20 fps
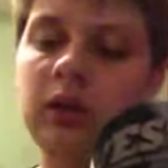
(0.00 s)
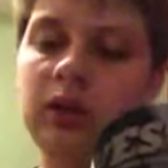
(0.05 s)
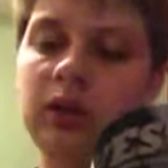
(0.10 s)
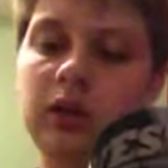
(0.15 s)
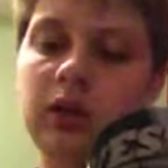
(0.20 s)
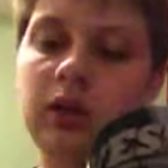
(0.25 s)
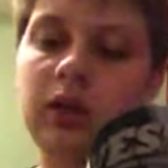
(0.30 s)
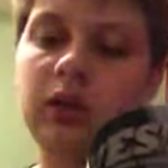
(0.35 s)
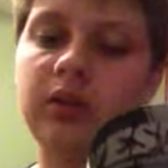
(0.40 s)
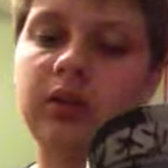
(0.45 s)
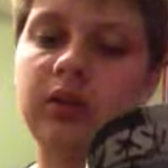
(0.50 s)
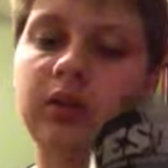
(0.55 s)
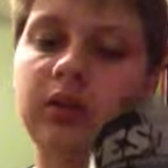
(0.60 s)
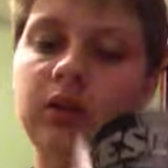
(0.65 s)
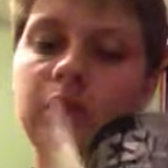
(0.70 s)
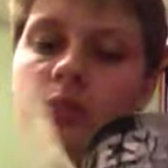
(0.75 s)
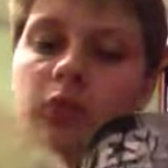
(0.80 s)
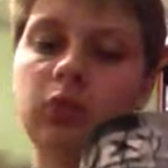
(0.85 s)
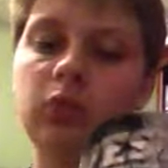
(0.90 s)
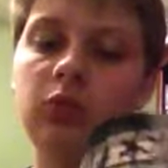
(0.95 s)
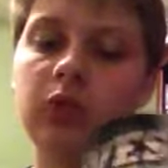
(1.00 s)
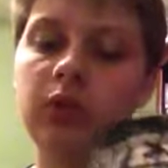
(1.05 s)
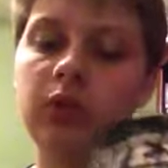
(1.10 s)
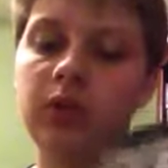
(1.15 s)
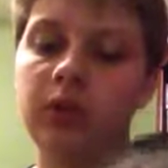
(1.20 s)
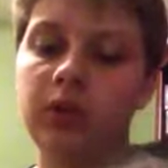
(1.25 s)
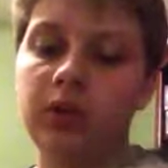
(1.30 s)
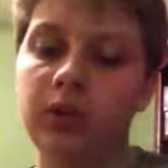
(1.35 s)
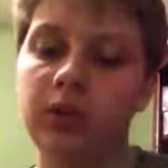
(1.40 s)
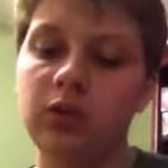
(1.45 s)
There's some really,
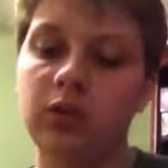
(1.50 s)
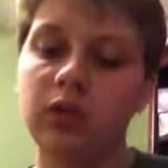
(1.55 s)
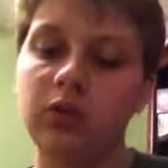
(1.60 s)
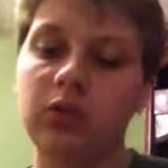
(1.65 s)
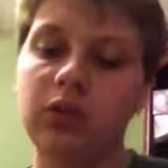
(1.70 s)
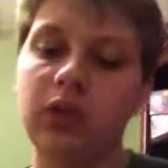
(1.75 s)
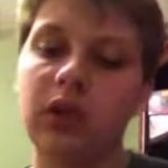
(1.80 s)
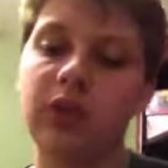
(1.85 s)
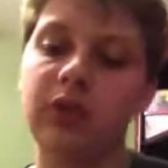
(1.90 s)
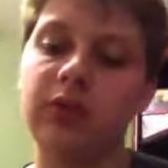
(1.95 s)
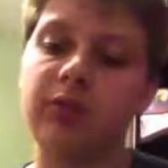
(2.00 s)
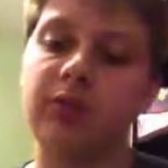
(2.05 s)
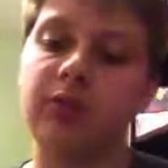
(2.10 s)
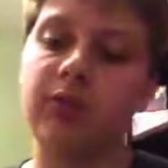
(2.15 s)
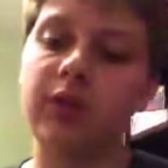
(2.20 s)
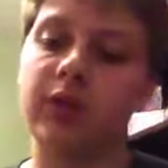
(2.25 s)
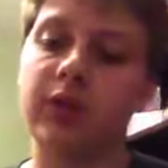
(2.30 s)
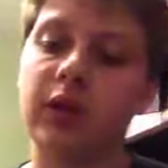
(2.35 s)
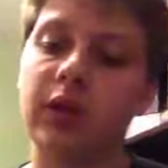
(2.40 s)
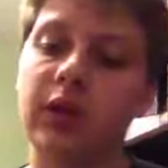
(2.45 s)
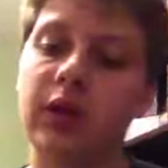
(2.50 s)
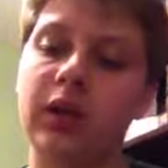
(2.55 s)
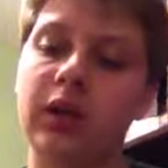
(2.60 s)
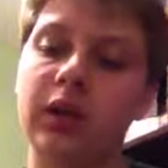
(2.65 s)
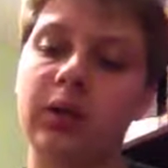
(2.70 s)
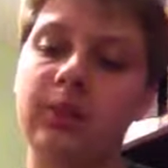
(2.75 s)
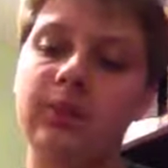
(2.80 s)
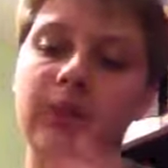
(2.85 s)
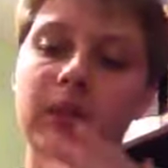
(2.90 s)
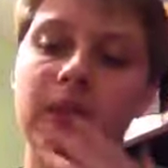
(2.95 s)
really cool stuff.
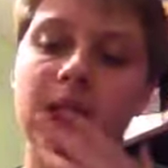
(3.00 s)
The